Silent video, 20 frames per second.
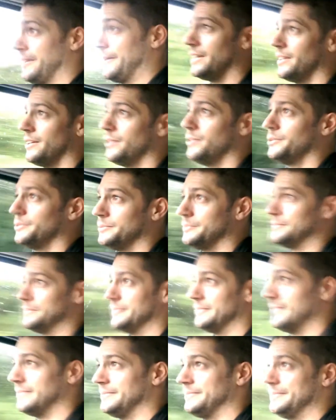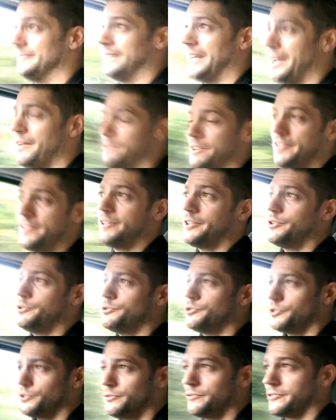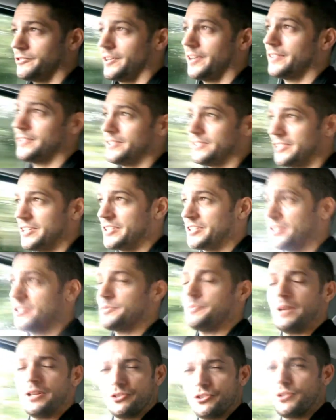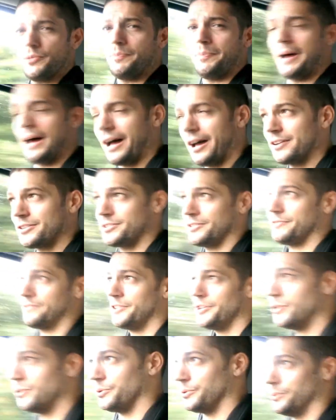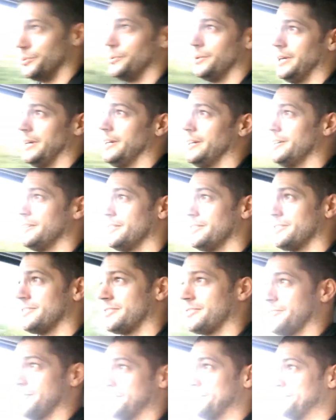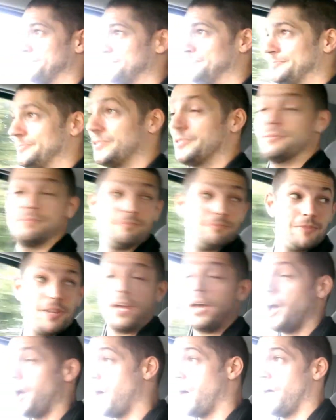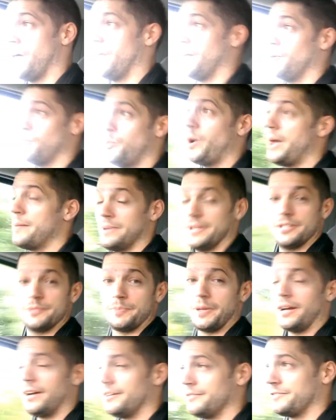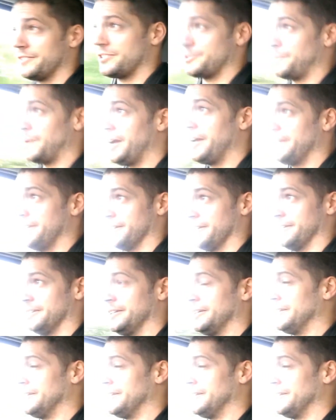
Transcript: You know, everything you do for others is as much a part of you as a web is part of a spider.